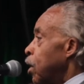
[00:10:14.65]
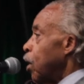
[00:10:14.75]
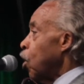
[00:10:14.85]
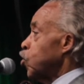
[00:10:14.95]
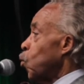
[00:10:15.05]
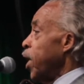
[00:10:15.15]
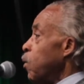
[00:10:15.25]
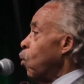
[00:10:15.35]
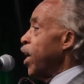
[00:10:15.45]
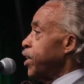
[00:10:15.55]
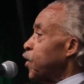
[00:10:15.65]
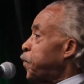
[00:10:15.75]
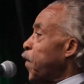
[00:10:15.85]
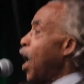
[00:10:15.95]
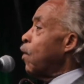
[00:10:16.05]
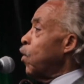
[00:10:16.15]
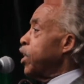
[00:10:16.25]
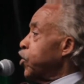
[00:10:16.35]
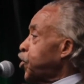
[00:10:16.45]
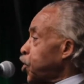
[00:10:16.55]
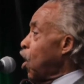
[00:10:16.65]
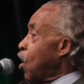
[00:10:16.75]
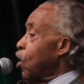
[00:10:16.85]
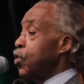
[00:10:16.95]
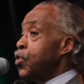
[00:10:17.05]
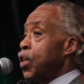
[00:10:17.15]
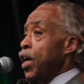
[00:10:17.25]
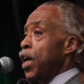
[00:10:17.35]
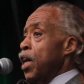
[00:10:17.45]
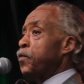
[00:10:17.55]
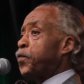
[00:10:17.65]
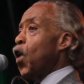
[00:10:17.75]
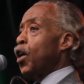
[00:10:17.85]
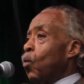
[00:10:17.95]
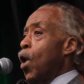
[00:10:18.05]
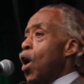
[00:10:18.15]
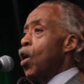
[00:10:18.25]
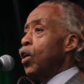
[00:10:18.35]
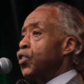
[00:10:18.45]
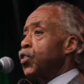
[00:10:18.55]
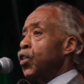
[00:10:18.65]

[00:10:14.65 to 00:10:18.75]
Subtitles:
because we went to foreign shores and fought wars